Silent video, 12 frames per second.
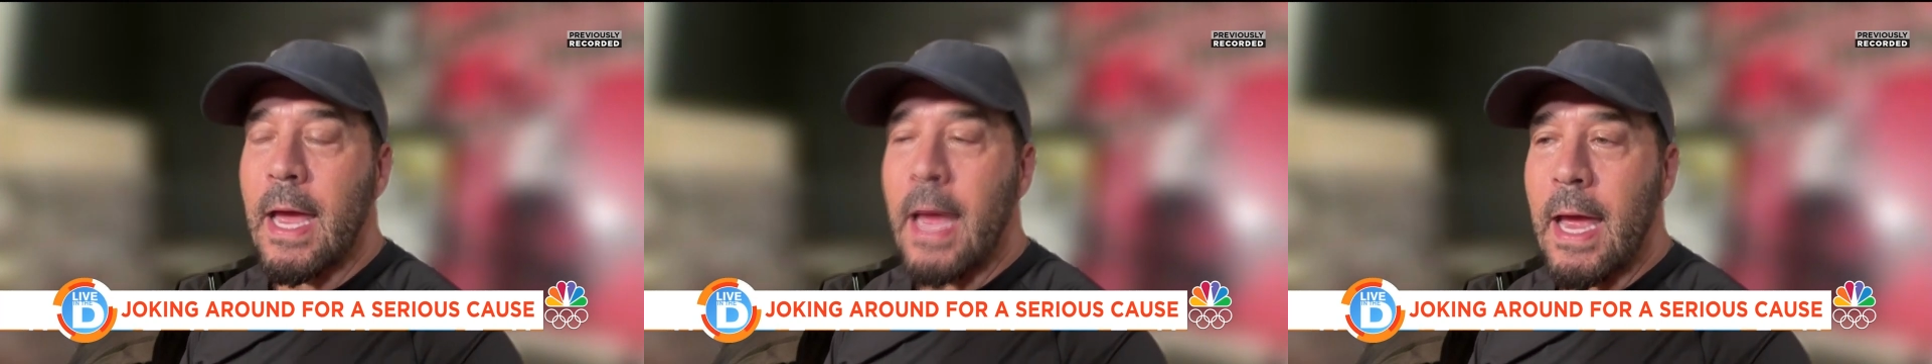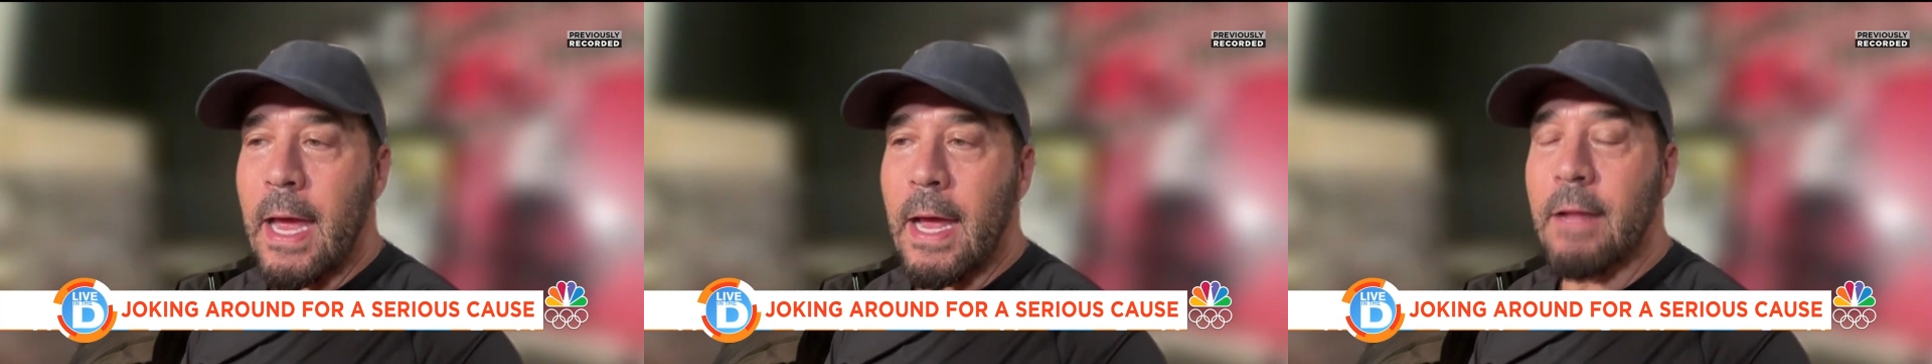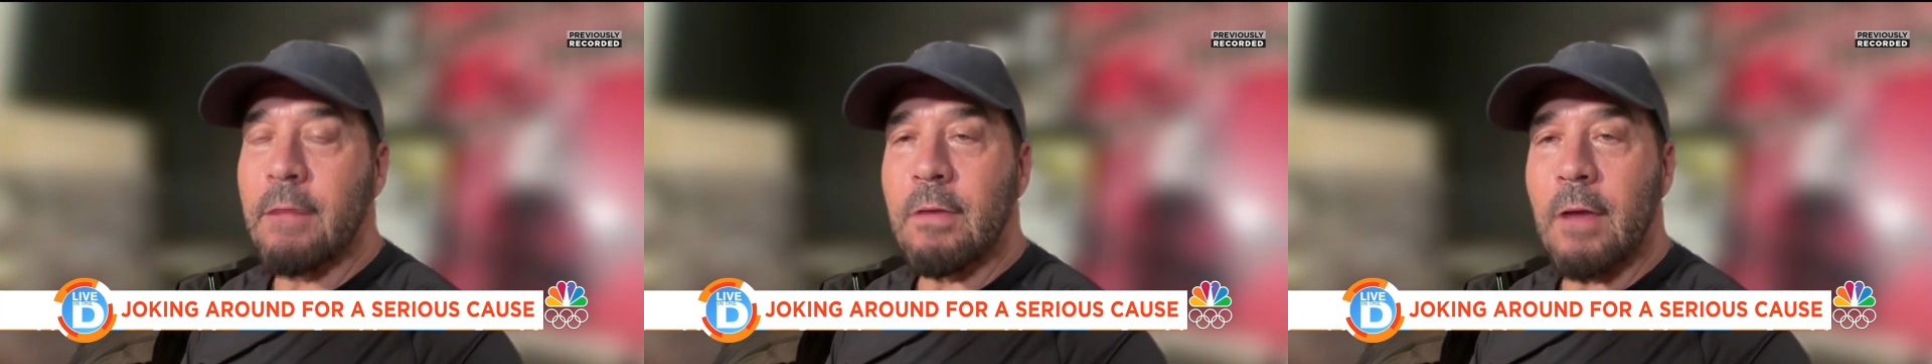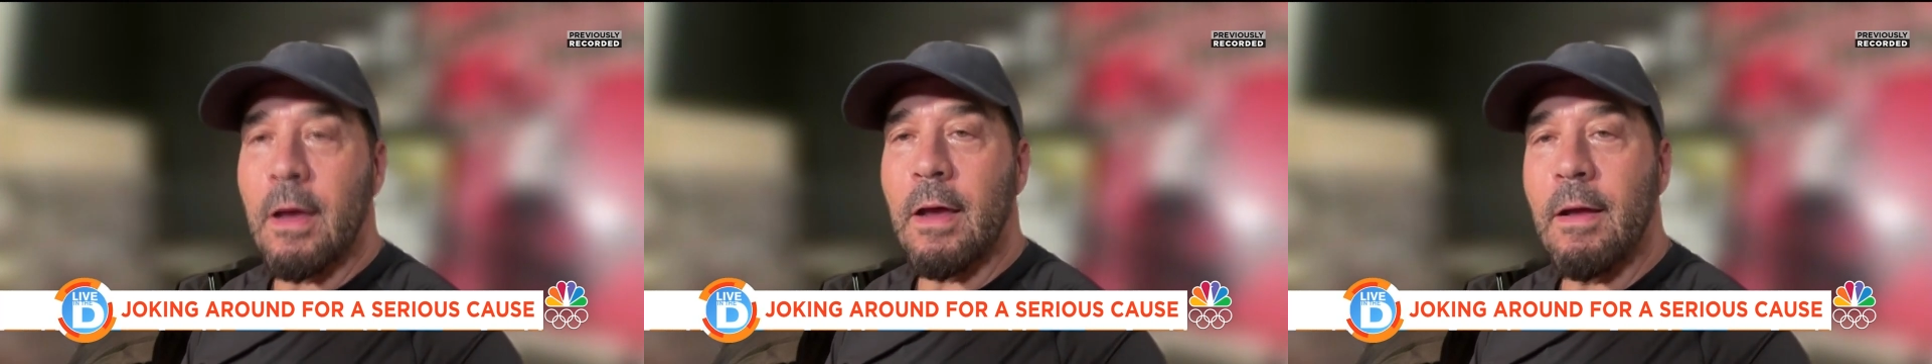And
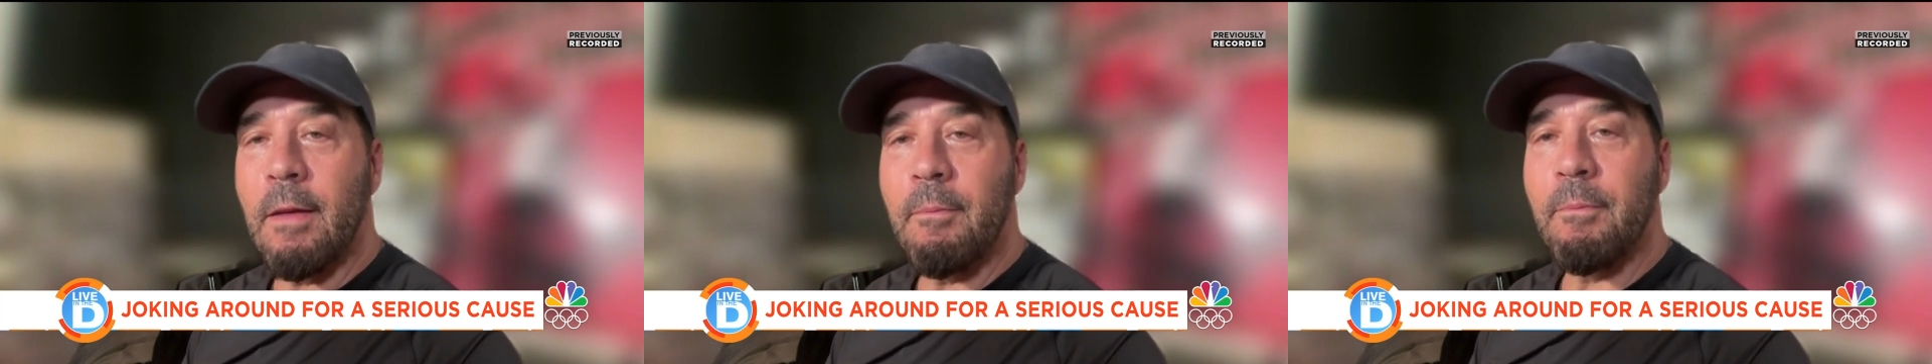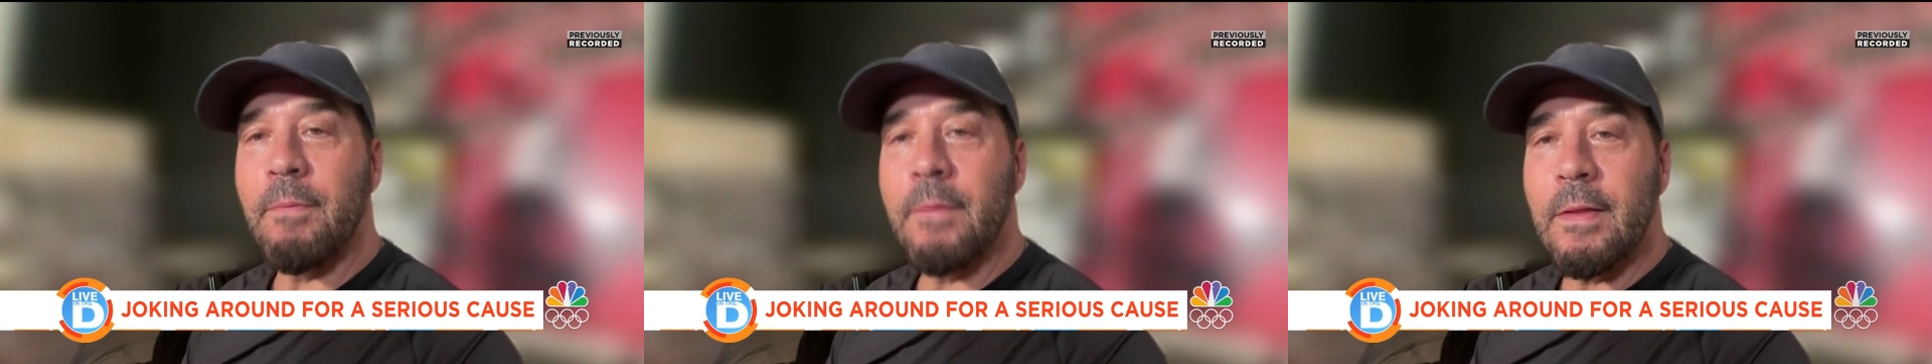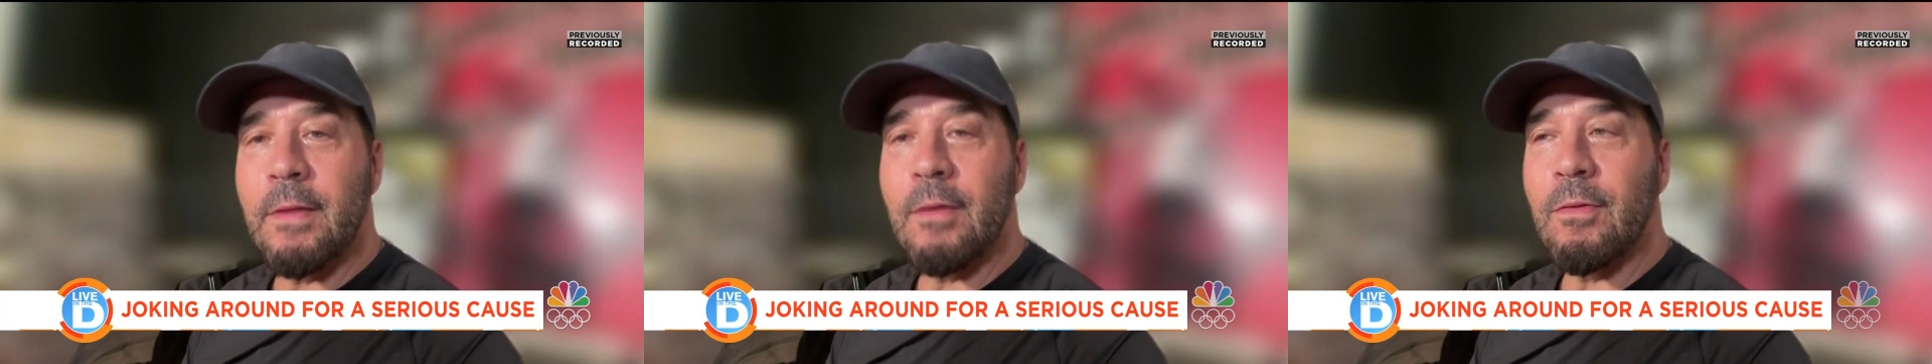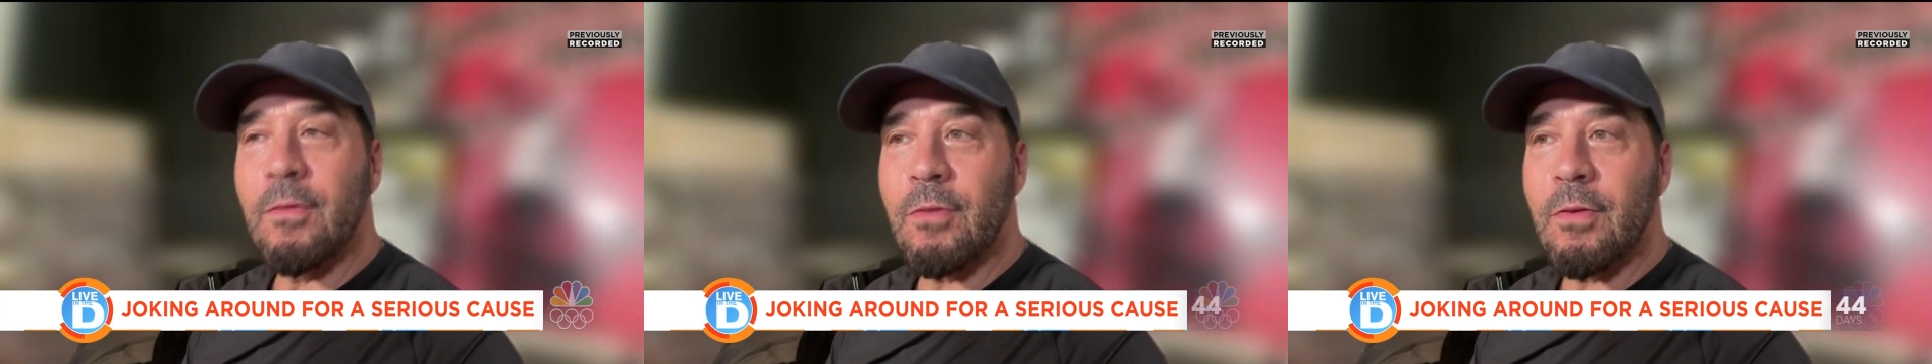um,
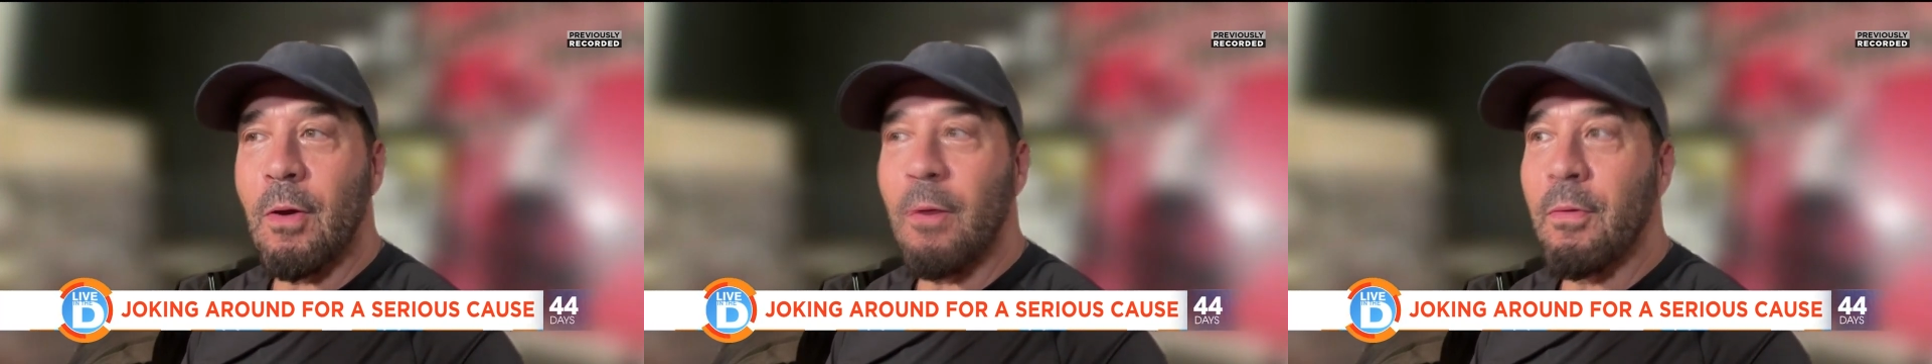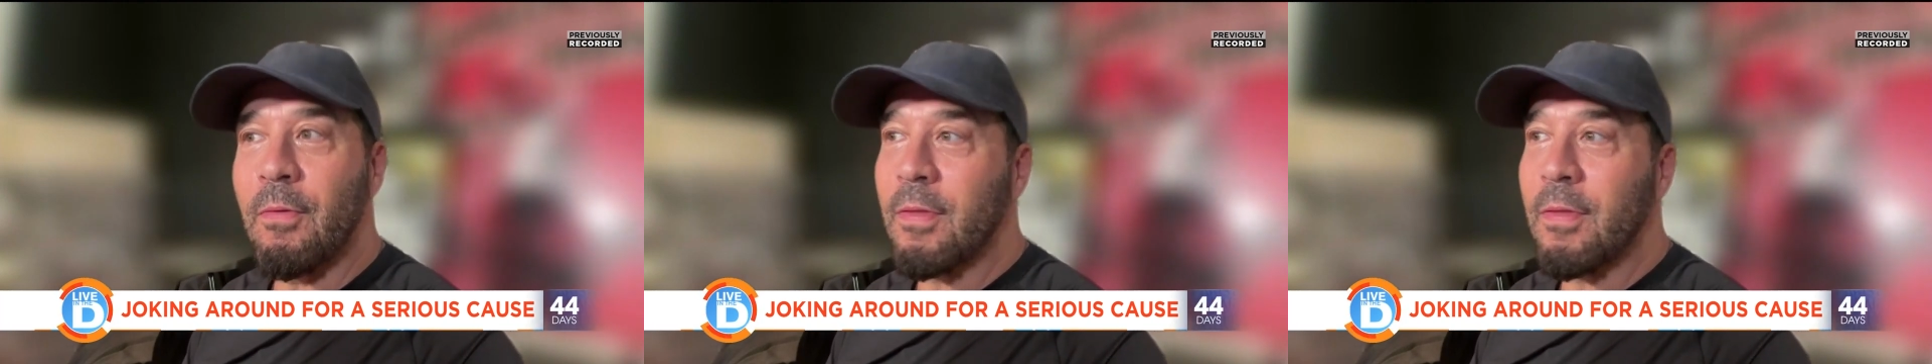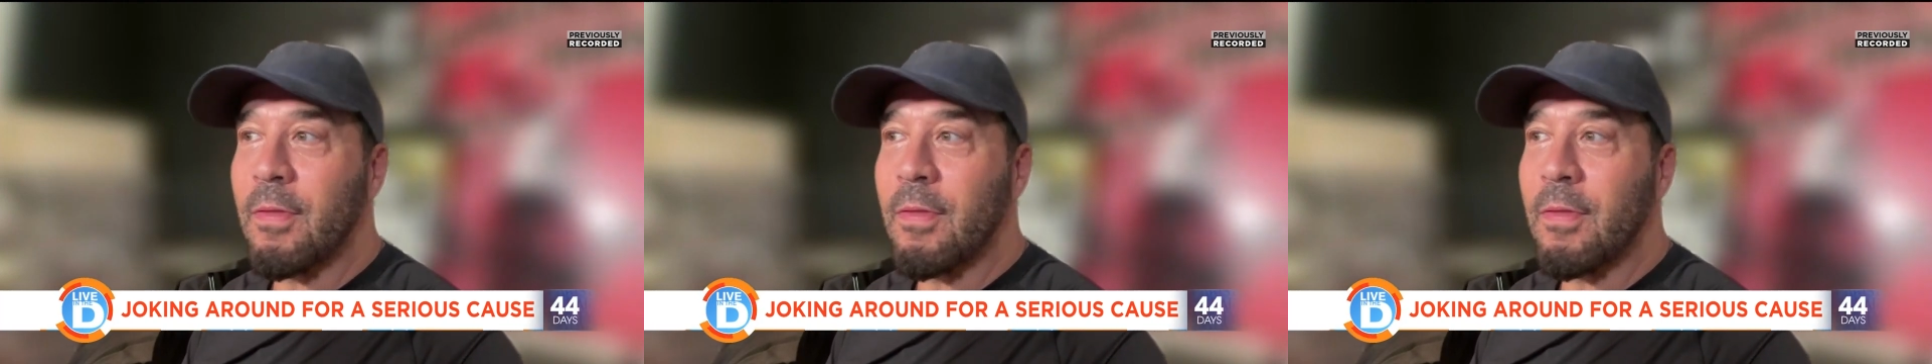so